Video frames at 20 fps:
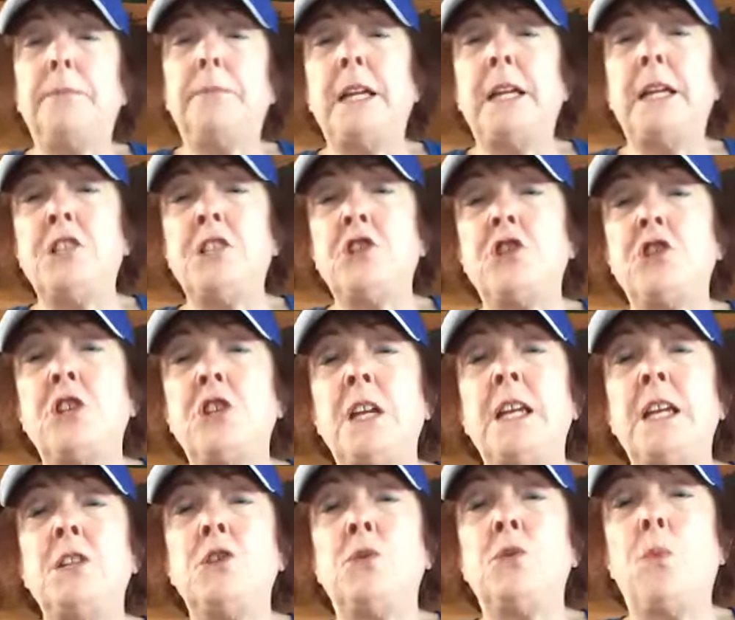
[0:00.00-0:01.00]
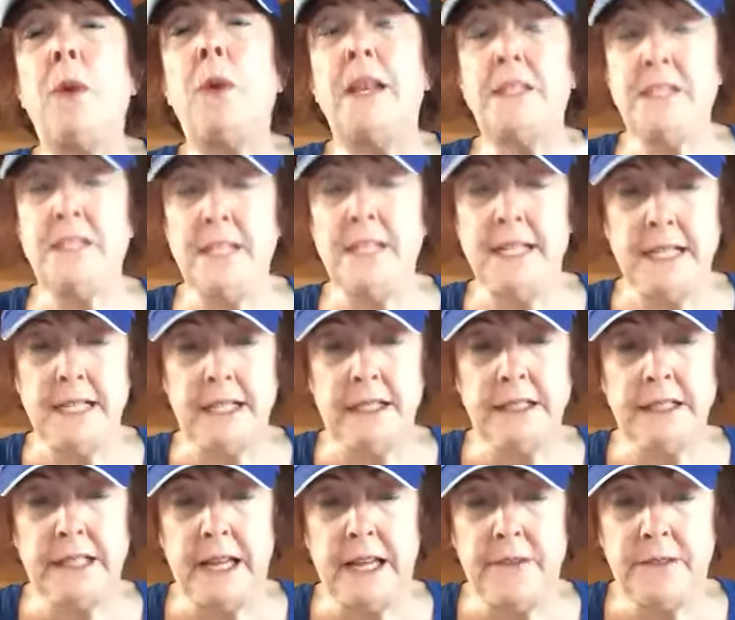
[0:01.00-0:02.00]
published in
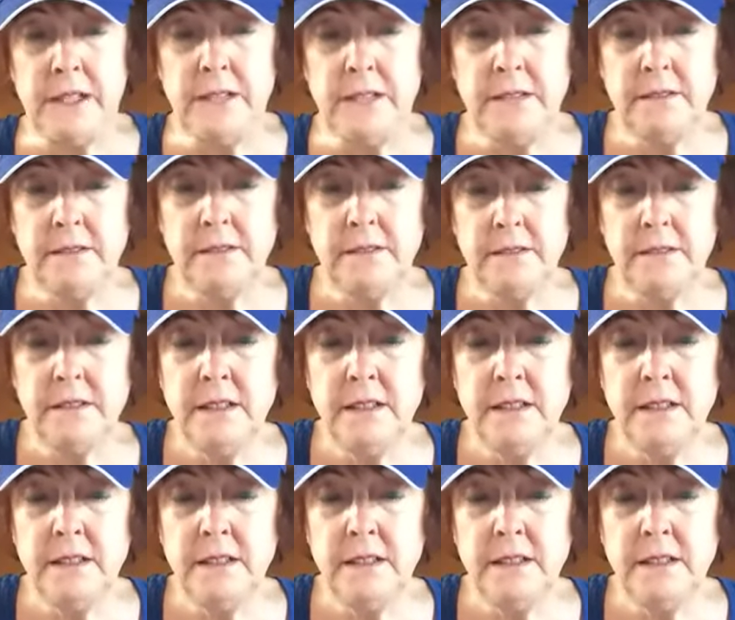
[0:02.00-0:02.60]
2011.